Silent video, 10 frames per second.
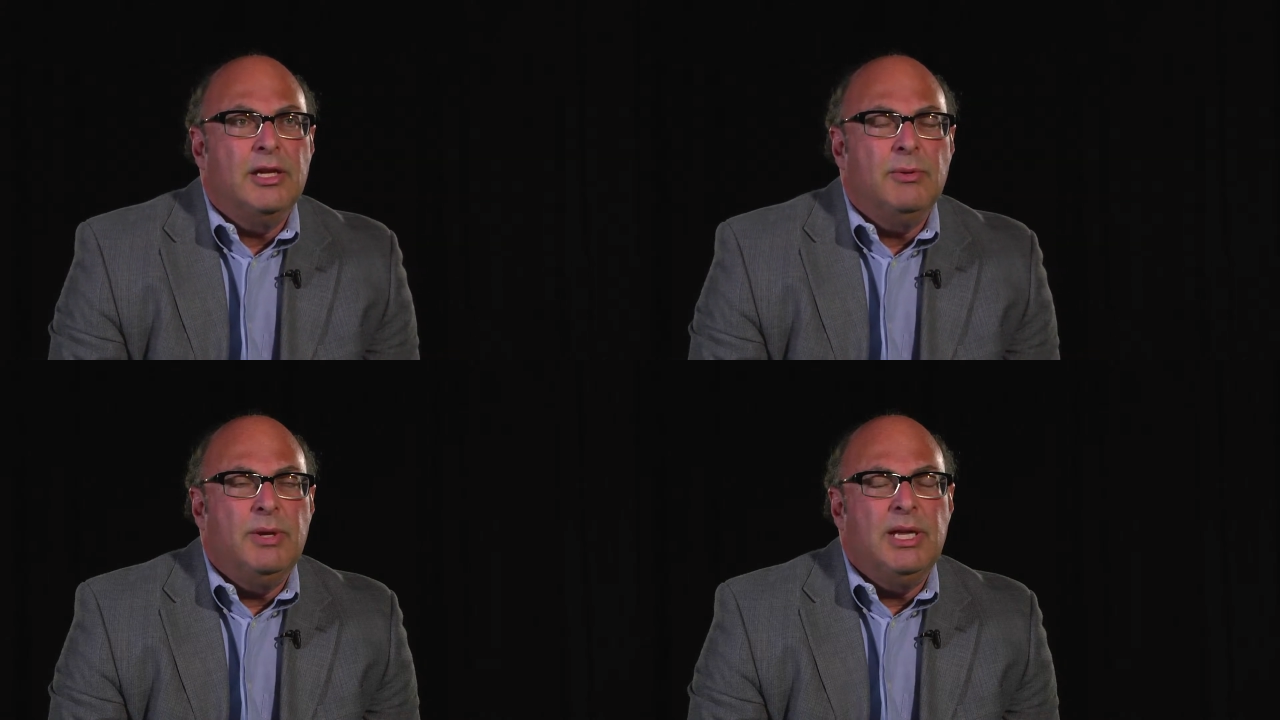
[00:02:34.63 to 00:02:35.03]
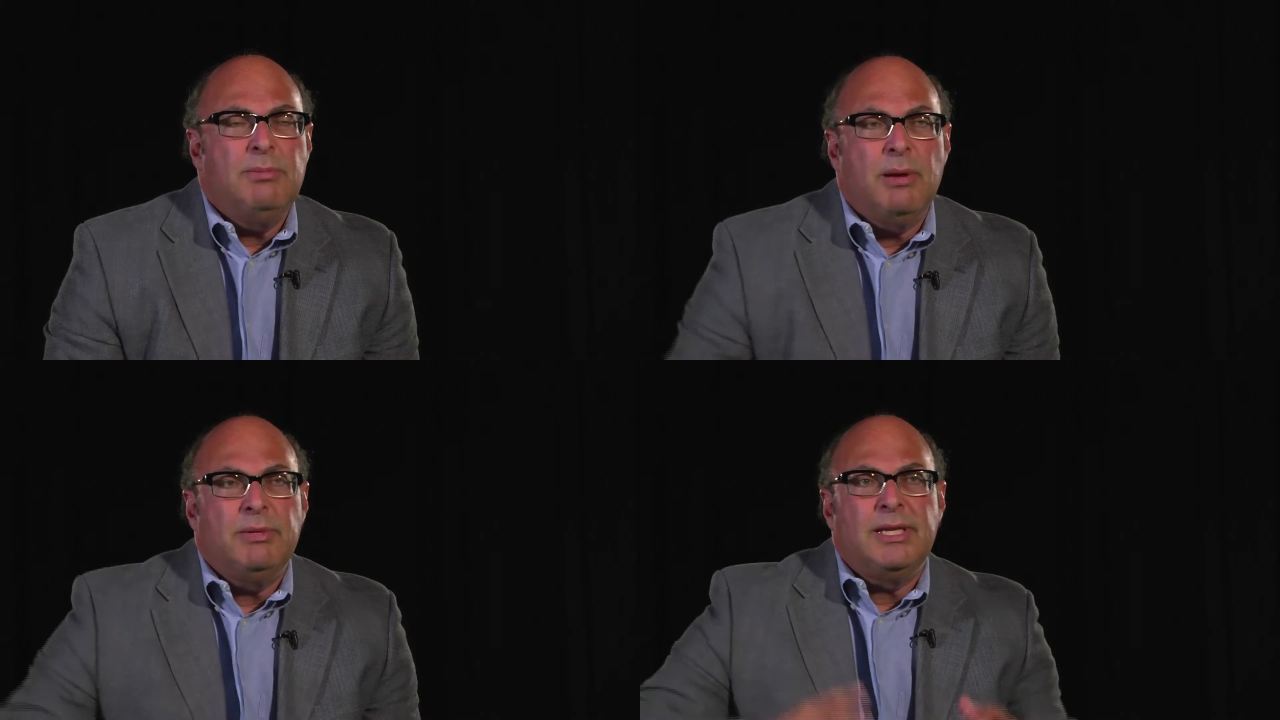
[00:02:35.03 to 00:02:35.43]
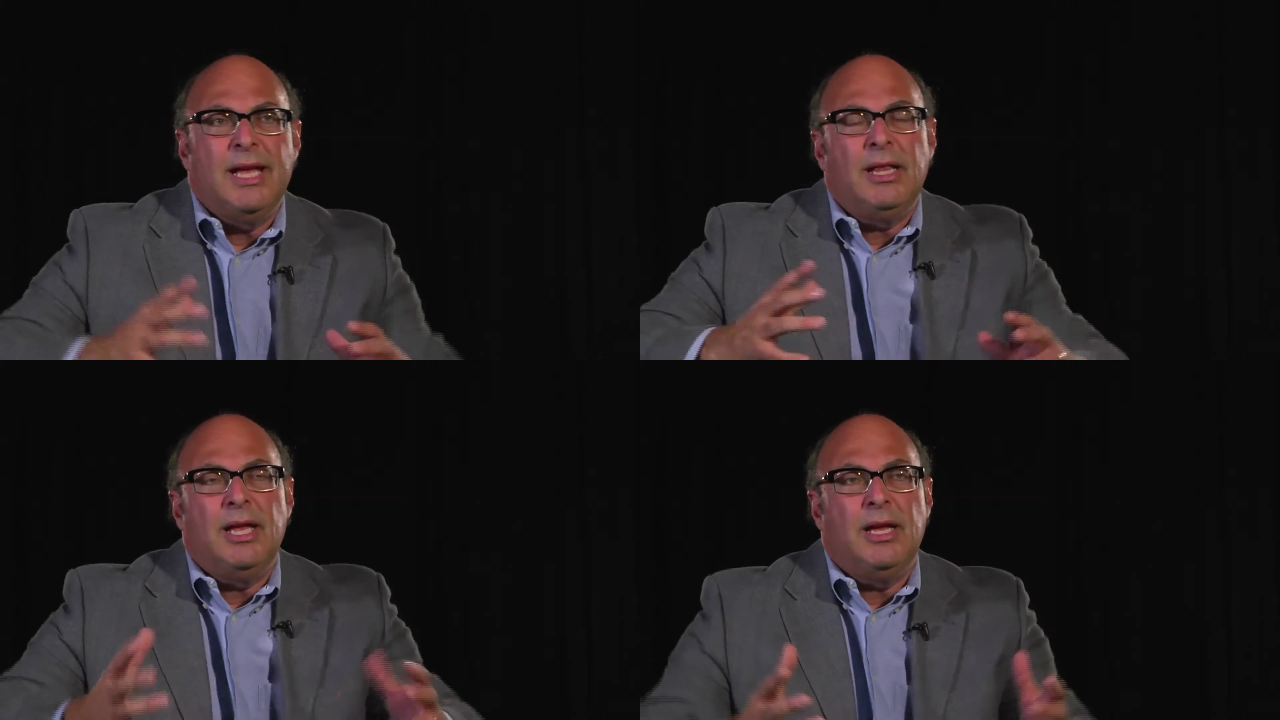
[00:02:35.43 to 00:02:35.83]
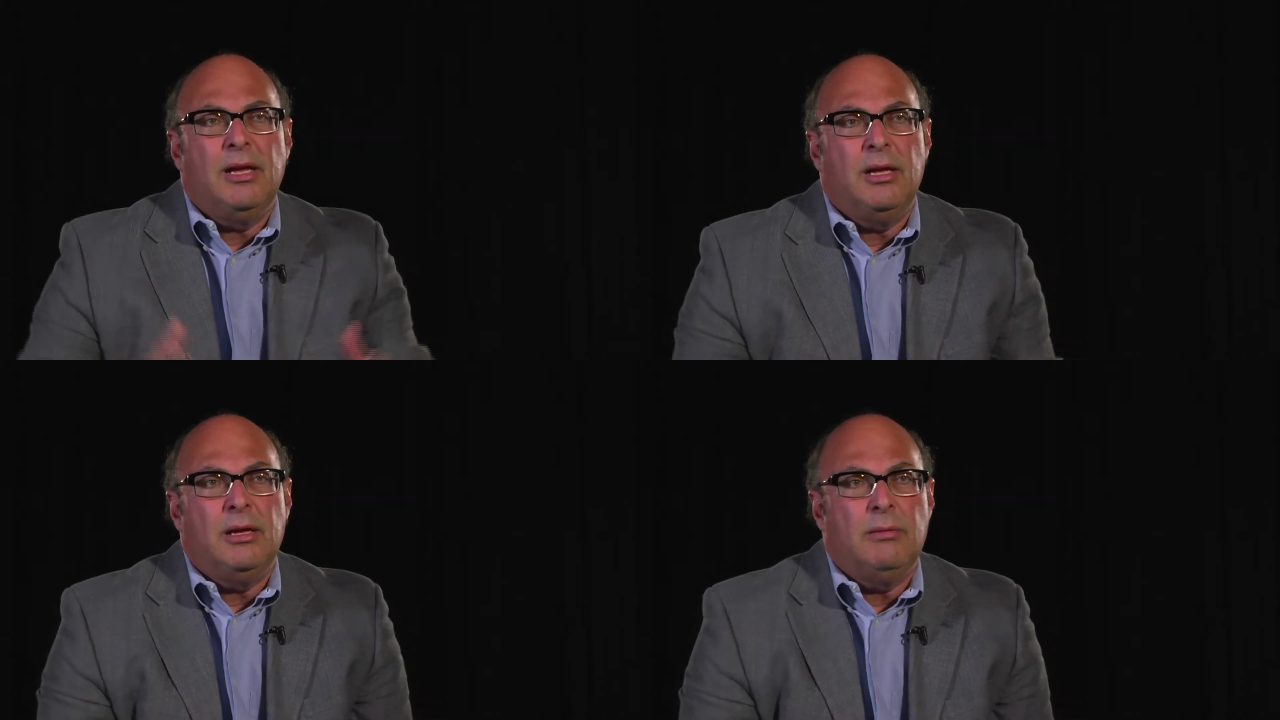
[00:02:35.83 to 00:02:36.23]
Do we need to be able to
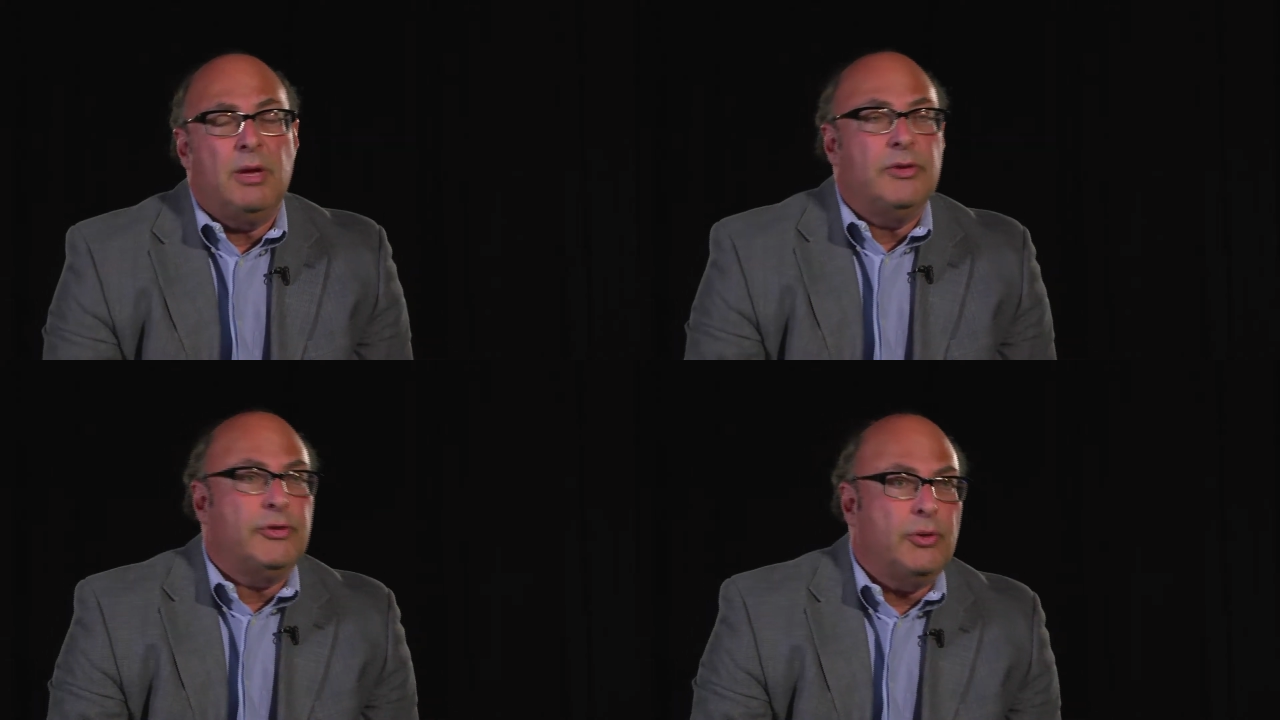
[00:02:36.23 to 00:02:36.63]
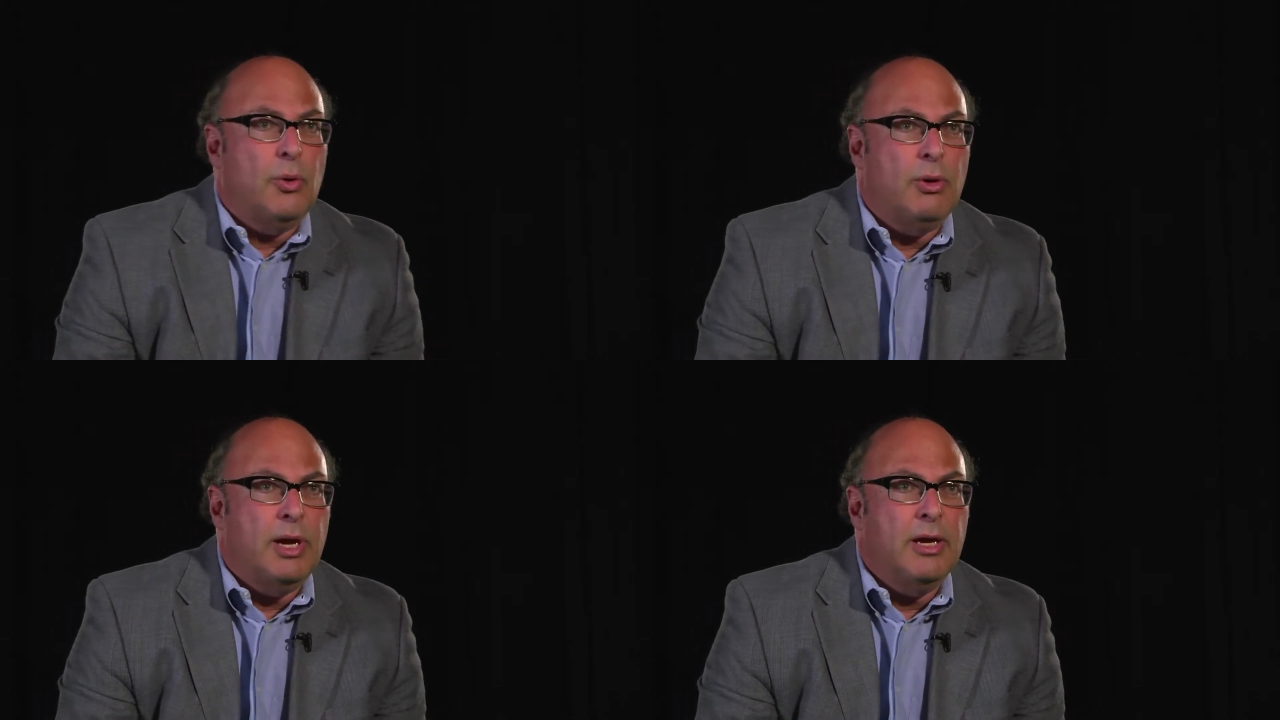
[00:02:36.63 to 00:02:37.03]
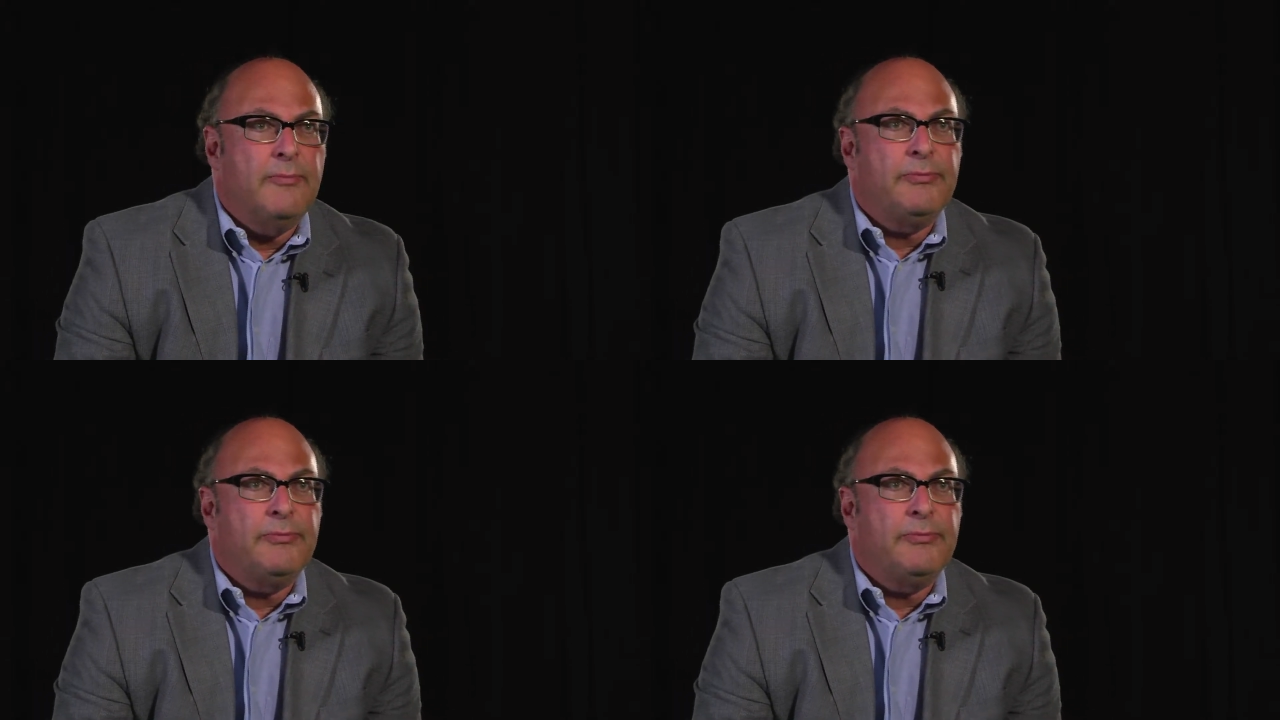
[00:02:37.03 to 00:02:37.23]
tell a story?